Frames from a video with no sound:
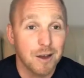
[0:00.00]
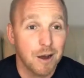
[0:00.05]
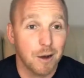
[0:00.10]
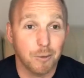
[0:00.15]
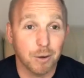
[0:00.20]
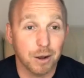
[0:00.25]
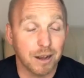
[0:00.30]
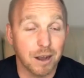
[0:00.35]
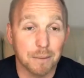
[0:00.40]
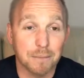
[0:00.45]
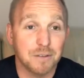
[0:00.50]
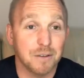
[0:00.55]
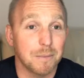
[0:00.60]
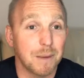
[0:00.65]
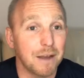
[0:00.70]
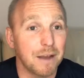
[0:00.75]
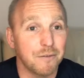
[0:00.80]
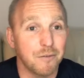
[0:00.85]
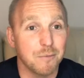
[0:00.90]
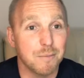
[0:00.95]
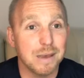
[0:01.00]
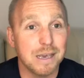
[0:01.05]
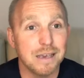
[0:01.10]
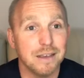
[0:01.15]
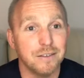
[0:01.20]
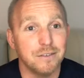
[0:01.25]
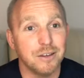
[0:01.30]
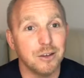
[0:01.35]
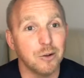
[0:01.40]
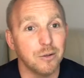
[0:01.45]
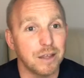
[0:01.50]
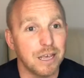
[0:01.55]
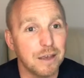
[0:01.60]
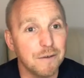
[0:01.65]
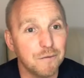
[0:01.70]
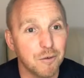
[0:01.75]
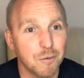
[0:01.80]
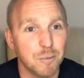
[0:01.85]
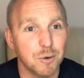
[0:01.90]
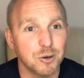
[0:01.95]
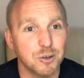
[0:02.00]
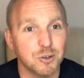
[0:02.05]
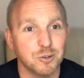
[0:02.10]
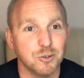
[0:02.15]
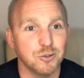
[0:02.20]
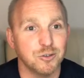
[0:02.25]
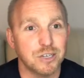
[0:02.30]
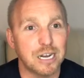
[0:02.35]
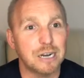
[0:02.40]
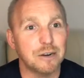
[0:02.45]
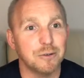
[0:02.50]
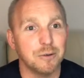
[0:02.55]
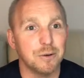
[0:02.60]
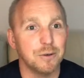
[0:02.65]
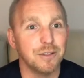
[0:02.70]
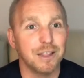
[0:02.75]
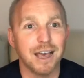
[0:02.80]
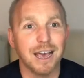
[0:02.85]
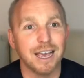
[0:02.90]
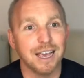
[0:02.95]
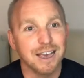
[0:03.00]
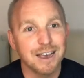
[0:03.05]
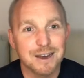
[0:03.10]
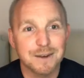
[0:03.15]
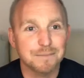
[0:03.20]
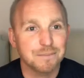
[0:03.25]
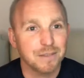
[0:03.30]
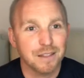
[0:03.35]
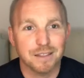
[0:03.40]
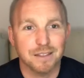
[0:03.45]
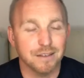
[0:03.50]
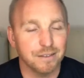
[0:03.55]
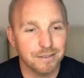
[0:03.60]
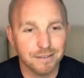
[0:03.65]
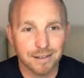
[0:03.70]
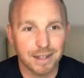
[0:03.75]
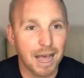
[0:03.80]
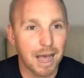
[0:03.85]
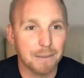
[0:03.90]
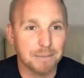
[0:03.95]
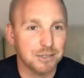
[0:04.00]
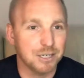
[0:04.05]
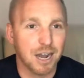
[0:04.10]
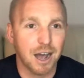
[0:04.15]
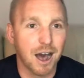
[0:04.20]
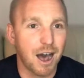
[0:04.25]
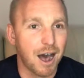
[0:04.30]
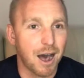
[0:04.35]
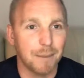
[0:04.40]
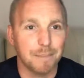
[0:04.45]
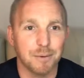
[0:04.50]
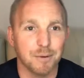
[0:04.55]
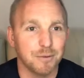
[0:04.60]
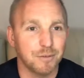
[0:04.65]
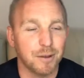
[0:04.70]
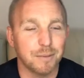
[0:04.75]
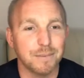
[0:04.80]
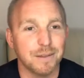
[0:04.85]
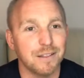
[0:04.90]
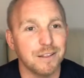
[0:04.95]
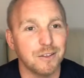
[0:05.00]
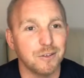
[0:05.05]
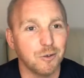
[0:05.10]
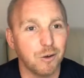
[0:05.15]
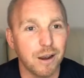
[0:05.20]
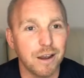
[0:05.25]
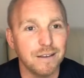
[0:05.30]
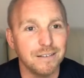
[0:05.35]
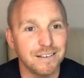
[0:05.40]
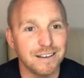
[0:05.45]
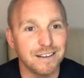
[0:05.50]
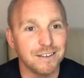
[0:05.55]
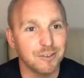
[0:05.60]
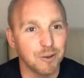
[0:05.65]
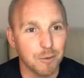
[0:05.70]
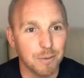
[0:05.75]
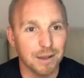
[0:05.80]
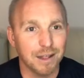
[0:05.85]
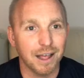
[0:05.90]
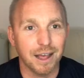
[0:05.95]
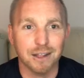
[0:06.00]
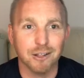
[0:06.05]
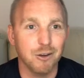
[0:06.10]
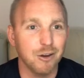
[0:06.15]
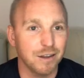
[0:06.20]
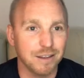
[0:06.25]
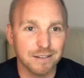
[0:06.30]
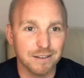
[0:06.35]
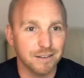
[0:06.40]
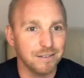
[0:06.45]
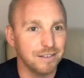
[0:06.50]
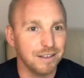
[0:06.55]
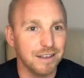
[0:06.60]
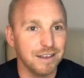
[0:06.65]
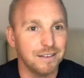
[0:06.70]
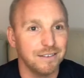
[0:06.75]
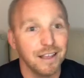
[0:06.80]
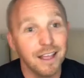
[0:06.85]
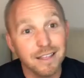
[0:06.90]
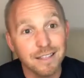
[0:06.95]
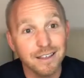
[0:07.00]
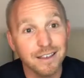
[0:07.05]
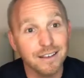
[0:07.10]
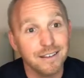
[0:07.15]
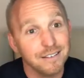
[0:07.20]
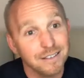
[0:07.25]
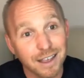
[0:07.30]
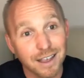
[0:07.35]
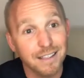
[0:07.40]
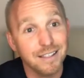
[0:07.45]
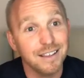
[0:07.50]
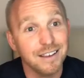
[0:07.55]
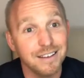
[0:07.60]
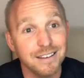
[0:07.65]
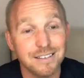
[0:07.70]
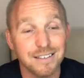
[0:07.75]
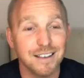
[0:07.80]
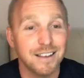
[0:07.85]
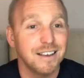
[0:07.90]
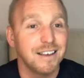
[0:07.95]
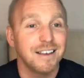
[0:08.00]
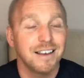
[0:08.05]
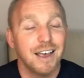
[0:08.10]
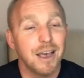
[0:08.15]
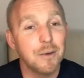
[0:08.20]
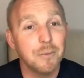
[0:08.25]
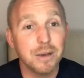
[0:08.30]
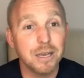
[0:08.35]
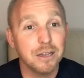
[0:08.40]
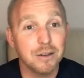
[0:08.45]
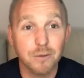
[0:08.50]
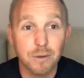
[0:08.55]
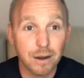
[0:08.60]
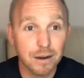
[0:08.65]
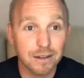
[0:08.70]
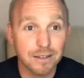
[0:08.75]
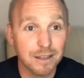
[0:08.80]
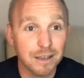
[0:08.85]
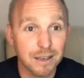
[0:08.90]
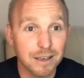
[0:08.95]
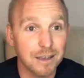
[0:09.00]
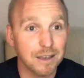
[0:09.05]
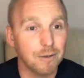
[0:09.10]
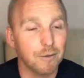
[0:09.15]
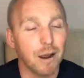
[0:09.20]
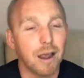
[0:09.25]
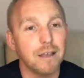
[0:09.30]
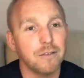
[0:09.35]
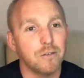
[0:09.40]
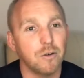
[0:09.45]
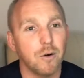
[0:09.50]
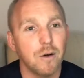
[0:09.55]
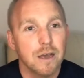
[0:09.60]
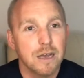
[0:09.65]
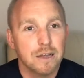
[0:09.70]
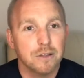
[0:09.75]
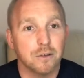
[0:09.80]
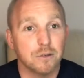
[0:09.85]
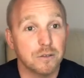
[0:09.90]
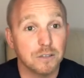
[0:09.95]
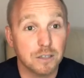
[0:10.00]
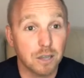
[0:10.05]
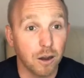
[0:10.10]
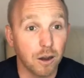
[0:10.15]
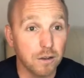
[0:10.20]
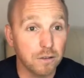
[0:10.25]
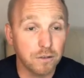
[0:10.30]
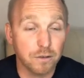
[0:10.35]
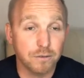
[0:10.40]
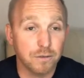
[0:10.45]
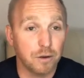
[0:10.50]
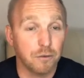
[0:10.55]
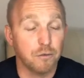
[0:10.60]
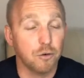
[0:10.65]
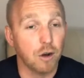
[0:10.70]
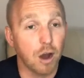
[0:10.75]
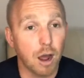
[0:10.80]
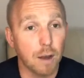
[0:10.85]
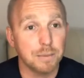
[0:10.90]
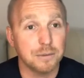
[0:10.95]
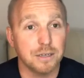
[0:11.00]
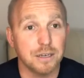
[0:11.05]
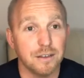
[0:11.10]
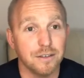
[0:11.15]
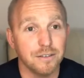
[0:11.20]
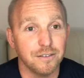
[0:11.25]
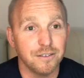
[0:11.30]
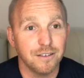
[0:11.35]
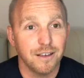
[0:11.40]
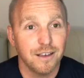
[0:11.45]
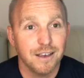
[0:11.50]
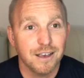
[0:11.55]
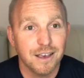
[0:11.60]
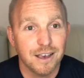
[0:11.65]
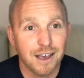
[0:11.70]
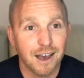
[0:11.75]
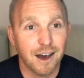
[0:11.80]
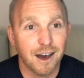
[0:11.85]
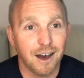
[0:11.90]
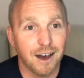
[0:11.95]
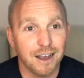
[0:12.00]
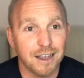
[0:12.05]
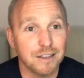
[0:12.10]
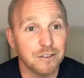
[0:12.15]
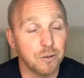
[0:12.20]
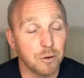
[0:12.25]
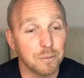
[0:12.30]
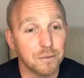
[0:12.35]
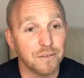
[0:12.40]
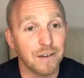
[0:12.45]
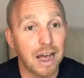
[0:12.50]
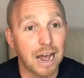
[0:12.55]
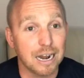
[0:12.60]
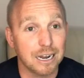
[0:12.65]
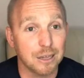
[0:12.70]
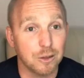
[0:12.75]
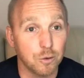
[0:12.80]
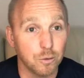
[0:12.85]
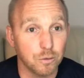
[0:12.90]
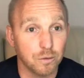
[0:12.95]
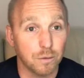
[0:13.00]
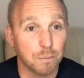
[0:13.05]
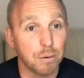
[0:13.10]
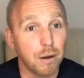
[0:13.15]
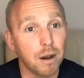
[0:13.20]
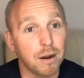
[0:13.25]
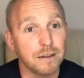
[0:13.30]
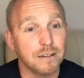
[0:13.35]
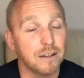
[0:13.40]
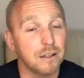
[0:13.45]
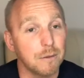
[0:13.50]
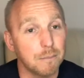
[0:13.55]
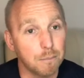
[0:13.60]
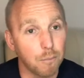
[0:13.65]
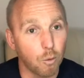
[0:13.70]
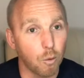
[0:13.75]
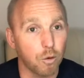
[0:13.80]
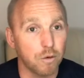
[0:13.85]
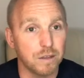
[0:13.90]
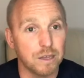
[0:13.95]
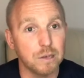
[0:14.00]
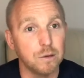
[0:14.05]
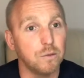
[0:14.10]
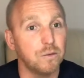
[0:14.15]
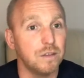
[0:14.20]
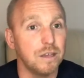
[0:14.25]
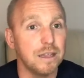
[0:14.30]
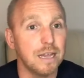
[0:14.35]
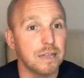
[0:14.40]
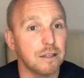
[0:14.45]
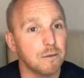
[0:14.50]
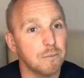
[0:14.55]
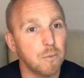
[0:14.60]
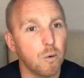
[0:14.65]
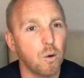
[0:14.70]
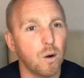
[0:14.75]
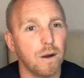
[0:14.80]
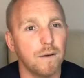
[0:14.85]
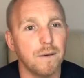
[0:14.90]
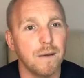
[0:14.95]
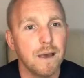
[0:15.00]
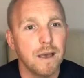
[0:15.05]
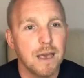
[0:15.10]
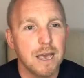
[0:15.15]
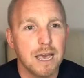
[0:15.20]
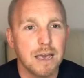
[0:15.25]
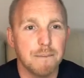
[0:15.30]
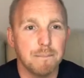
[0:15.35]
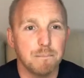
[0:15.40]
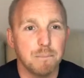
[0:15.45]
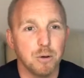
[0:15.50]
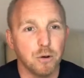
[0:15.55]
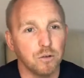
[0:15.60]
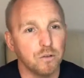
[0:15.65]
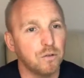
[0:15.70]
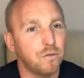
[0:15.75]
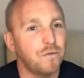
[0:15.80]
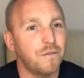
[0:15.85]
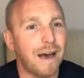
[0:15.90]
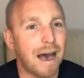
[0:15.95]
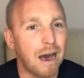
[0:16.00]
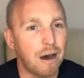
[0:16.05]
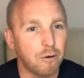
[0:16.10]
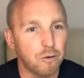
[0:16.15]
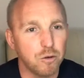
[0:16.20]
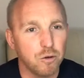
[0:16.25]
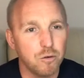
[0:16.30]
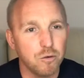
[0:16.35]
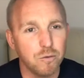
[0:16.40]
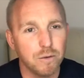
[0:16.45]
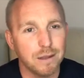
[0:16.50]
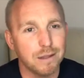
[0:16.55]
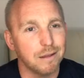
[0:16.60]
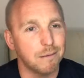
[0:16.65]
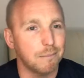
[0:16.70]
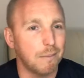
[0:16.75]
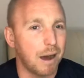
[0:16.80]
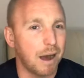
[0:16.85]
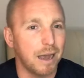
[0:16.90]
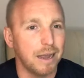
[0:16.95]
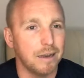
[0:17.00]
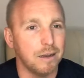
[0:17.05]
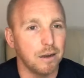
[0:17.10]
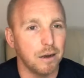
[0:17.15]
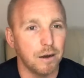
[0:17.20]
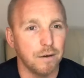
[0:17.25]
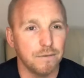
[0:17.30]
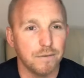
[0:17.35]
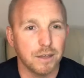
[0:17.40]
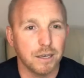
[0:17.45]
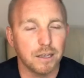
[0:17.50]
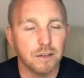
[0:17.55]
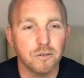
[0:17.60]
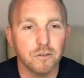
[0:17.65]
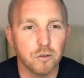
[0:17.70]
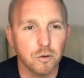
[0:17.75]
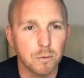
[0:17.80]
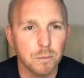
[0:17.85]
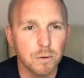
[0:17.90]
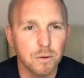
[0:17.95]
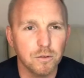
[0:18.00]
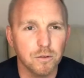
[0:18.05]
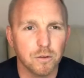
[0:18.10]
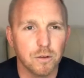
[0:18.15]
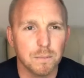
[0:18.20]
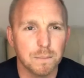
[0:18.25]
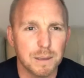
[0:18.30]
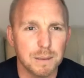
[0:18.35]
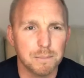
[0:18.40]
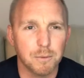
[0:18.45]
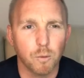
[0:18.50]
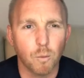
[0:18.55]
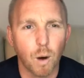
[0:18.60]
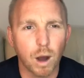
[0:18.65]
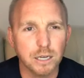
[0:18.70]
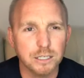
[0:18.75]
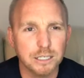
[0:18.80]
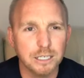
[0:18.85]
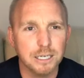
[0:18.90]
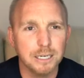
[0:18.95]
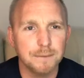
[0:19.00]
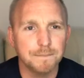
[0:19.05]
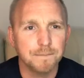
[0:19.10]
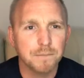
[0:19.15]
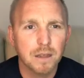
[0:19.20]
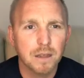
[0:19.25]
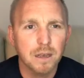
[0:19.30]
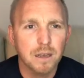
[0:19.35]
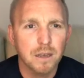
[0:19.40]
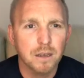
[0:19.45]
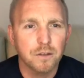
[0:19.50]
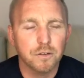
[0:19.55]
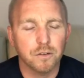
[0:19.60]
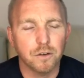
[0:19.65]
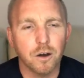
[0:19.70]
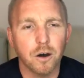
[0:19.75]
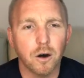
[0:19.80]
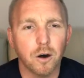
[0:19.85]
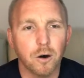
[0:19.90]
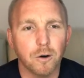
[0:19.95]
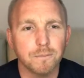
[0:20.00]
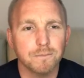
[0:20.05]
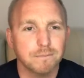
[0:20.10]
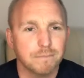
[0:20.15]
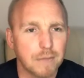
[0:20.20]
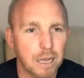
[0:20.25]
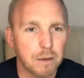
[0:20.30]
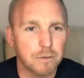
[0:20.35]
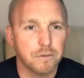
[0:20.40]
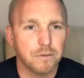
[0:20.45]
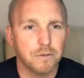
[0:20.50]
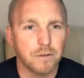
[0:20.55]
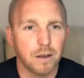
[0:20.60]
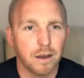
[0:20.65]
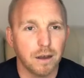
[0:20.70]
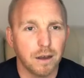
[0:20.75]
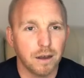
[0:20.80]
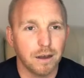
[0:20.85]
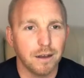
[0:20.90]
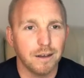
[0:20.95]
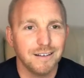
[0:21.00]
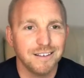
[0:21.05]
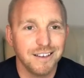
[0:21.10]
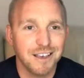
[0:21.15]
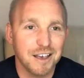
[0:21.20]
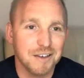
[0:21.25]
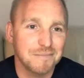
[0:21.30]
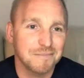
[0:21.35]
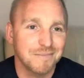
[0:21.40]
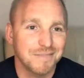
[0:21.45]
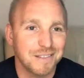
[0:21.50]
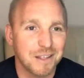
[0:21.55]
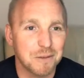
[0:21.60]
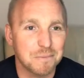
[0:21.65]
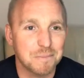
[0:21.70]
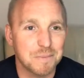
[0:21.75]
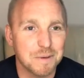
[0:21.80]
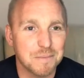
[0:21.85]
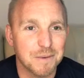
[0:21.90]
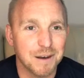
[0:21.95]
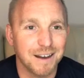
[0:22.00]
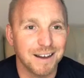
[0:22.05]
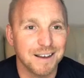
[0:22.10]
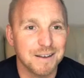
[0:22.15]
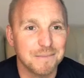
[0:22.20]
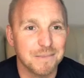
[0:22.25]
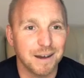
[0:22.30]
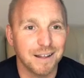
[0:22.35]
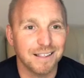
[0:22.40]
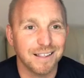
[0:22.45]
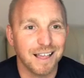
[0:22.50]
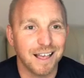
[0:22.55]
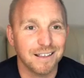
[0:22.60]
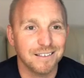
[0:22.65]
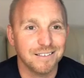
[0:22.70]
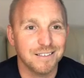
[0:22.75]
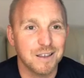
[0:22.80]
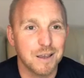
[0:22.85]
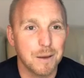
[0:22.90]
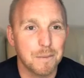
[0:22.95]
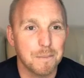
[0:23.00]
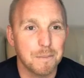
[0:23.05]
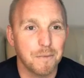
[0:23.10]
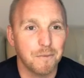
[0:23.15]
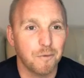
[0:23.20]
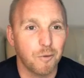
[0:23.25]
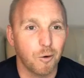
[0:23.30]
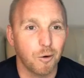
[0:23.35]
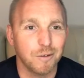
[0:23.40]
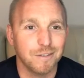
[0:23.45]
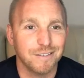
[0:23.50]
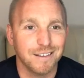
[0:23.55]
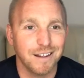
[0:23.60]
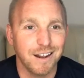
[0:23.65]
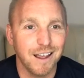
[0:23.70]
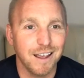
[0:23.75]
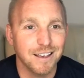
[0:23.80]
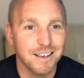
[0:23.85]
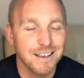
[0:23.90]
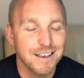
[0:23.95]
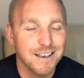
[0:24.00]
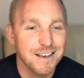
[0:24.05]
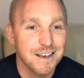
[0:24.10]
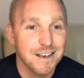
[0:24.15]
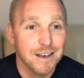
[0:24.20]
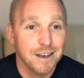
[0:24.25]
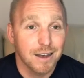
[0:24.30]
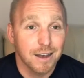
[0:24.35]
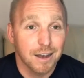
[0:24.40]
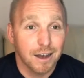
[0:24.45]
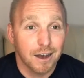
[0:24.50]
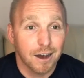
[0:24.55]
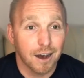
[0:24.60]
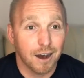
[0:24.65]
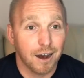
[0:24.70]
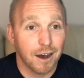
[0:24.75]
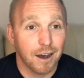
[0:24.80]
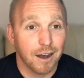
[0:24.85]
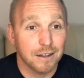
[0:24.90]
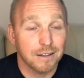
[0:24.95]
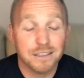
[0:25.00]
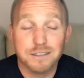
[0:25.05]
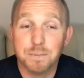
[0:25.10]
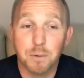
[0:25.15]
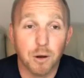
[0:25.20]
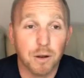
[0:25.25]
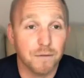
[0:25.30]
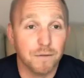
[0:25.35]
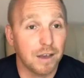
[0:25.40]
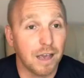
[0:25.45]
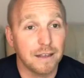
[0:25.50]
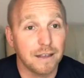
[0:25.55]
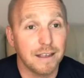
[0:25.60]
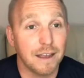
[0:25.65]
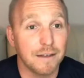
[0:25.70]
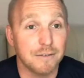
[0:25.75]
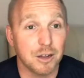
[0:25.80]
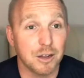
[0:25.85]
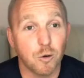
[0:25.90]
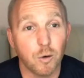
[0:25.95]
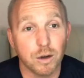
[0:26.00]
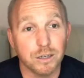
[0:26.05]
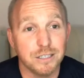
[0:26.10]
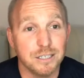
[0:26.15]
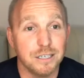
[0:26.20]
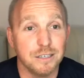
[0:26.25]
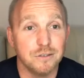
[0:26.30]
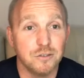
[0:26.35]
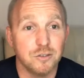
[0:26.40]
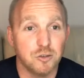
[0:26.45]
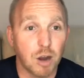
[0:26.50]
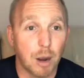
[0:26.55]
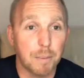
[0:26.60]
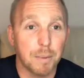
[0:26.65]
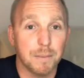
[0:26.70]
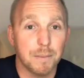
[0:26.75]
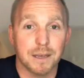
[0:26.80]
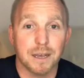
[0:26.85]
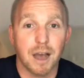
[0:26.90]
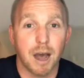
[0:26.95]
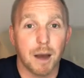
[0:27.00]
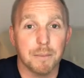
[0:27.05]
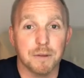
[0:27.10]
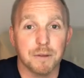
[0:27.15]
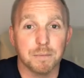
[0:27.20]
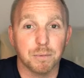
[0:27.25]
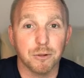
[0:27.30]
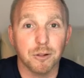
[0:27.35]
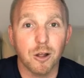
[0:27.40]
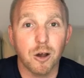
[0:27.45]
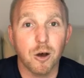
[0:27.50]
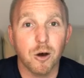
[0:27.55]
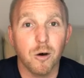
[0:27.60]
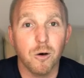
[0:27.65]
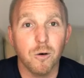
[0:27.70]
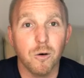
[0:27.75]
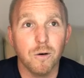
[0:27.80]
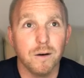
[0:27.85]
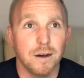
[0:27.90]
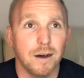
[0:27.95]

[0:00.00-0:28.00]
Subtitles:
What comes to mind for me is, the infomercials generally with like the slap chop or something that's crazy, is they'll be like, look, it does this and this and this, and we can do anything, right? So there's tons of different options in terms of how to use the product. And the more that you see that, the more it builds value in the mind of the consumer, so the people watching it. So that's, that'd be my last tip for today. At this point, if you guys have any questions, drop them in the comments below.